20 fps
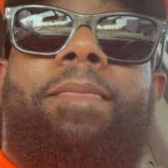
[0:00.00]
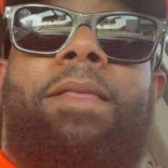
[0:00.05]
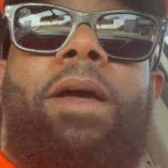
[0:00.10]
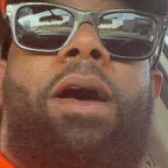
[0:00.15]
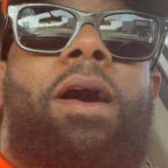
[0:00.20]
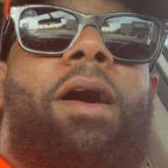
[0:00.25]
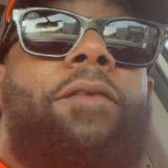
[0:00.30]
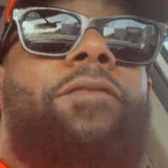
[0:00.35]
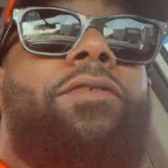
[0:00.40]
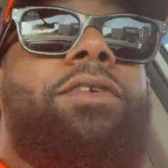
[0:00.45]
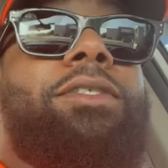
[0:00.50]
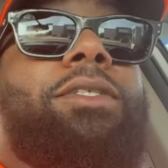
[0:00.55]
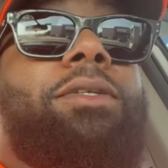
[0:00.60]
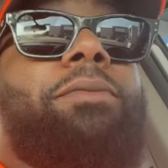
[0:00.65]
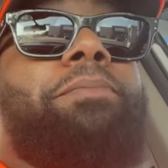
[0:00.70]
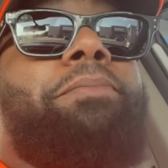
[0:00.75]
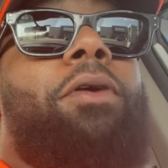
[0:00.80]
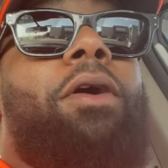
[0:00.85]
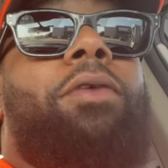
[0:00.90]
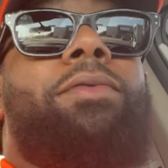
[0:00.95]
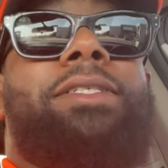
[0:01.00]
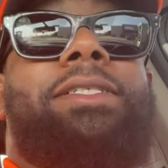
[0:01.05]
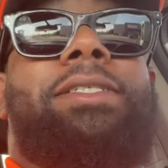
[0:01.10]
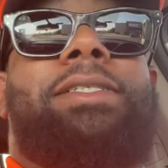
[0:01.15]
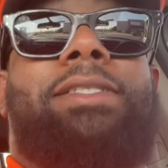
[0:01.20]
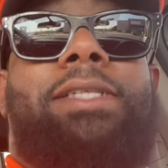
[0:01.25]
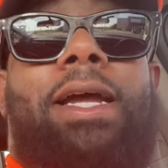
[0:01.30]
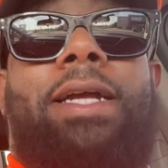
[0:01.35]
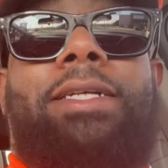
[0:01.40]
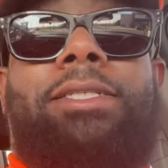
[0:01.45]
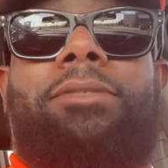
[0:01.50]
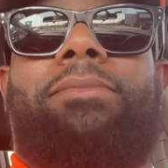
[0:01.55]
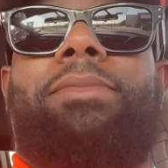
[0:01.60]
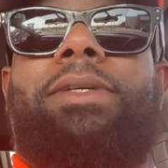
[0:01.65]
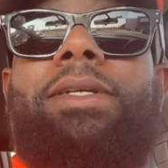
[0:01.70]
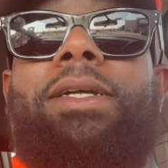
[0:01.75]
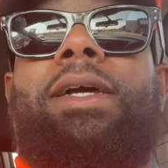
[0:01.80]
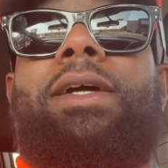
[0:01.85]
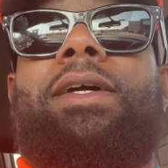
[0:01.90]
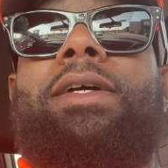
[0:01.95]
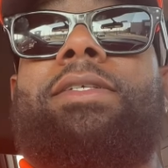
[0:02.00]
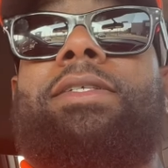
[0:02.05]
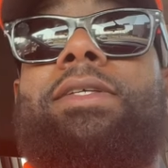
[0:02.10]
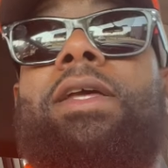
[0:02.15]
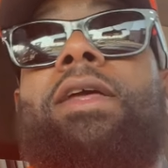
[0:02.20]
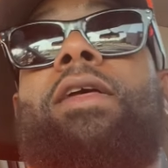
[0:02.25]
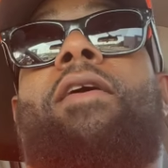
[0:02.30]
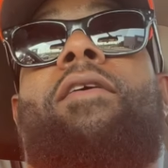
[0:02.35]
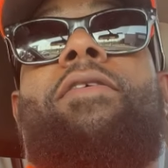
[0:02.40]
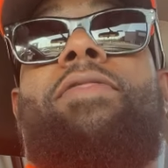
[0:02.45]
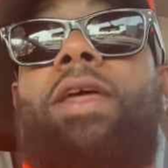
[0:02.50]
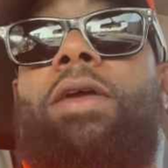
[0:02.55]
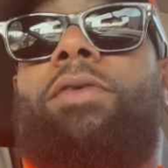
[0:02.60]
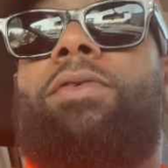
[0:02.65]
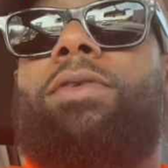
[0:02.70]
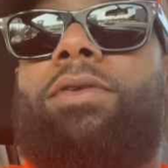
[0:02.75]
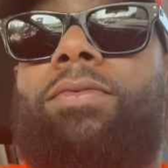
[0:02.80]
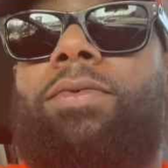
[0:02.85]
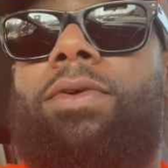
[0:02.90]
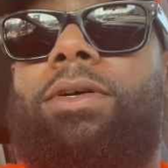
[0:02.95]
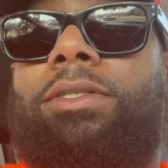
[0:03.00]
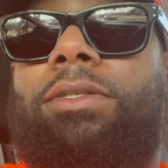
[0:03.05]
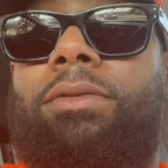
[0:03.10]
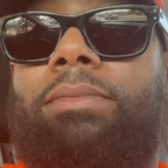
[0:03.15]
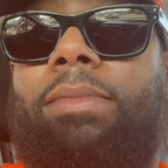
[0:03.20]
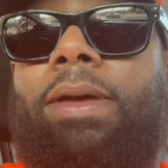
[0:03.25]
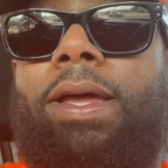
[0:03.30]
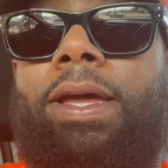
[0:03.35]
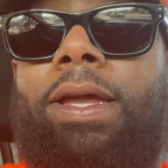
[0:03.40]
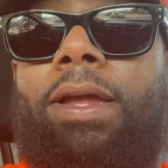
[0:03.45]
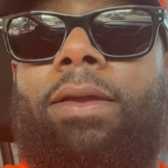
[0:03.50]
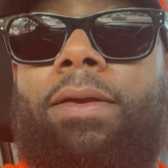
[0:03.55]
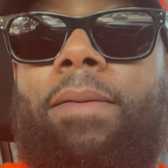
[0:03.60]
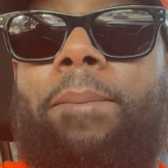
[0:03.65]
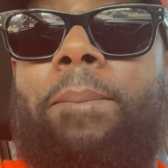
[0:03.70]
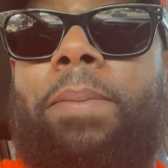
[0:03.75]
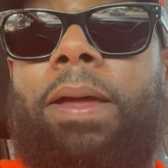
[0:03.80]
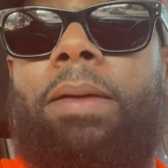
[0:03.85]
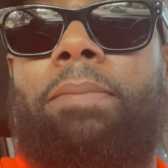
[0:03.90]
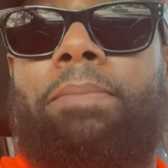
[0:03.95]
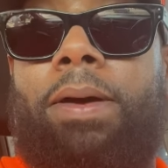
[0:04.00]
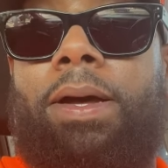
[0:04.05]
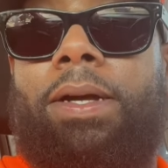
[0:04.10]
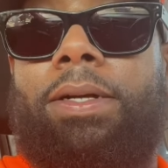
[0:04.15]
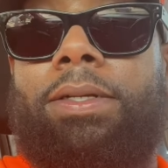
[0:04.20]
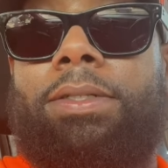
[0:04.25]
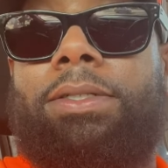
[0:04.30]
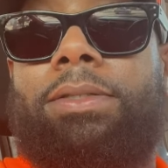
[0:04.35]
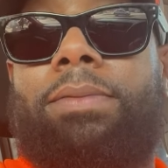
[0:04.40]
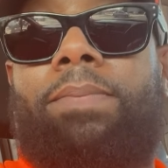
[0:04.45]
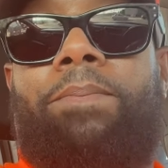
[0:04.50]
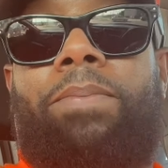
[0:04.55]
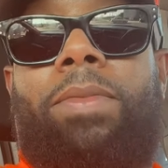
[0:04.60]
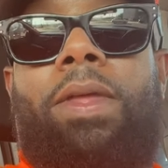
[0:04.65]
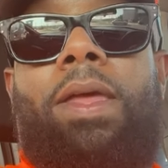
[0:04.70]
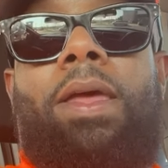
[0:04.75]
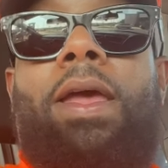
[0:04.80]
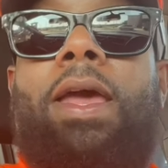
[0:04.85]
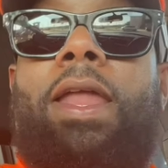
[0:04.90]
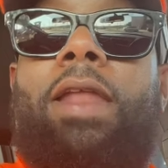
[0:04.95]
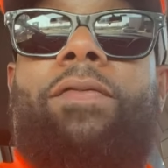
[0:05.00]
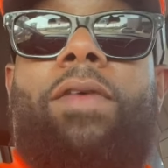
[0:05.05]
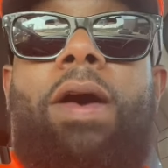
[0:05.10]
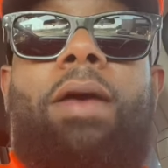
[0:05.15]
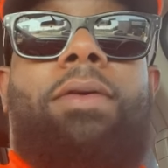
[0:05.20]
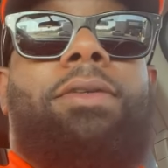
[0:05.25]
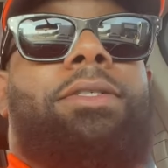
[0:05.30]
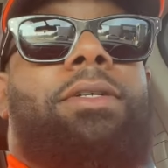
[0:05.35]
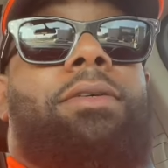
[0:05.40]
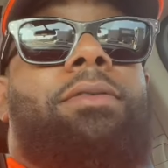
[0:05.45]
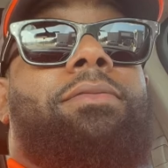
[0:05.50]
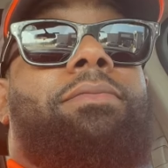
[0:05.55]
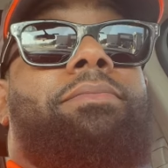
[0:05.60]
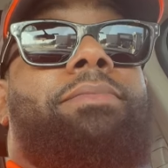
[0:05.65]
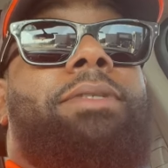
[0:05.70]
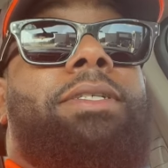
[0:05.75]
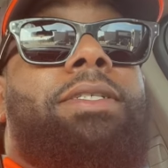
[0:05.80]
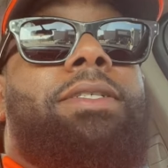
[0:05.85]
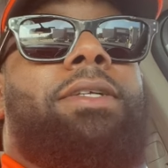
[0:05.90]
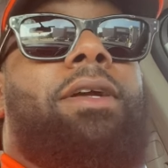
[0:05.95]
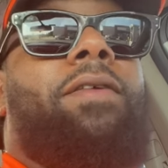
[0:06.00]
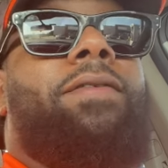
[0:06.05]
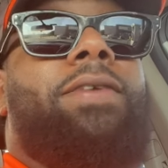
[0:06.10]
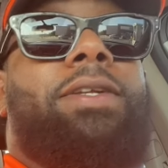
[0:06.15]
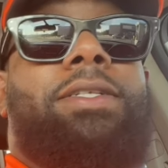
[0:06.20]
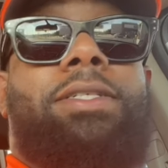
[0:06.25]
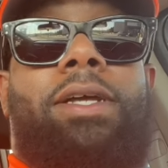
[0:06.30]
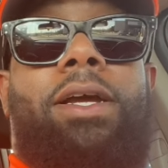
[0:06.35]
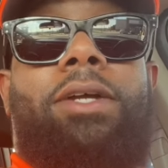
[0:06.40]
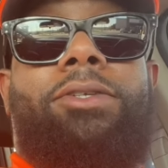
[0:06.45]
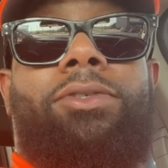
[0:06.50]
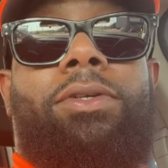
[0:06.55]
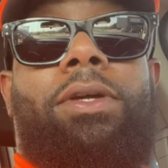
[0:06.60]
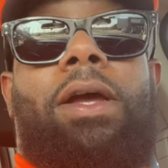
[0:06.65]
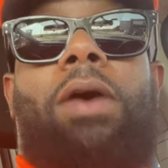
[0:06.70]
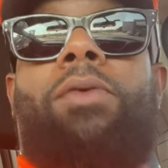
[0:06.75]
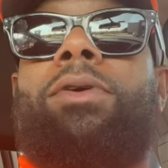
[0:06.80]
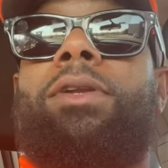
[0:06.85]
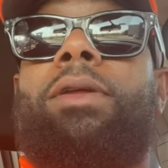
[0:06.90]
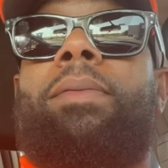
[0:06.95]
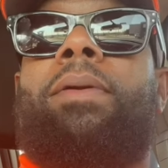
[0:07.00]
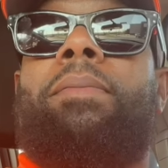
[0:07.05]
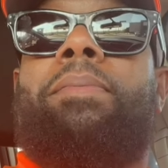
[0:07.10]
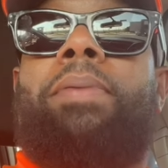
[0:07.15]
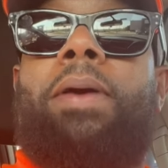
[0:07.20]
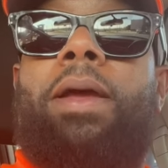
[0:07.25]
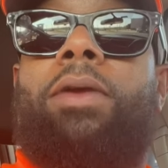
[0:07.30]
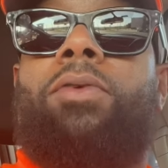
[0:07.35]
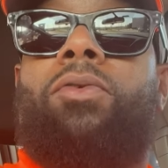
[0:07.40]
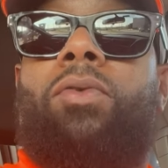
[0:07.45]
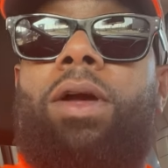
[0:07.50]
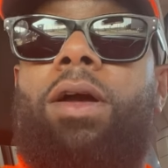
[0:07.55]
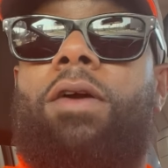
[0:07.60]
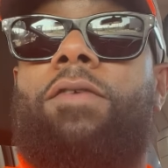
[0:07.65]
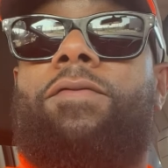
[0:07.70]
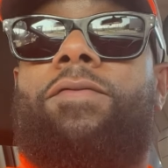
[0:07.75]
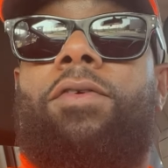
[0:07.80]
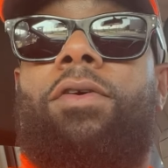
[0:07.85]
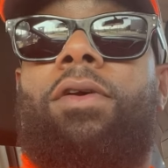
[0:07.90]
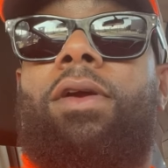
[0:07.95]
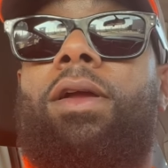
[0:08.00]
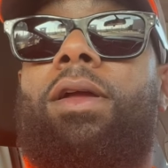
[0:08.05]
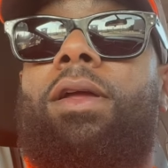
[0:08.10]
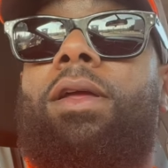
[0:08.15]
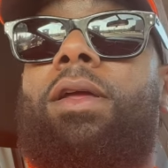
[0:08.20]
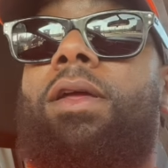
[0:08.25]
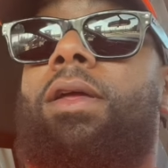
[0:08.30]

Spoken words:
The officer part was enticing because they were the ones who made the big bucks. And if I was going to be serving this country, I wanted to be paid well for it.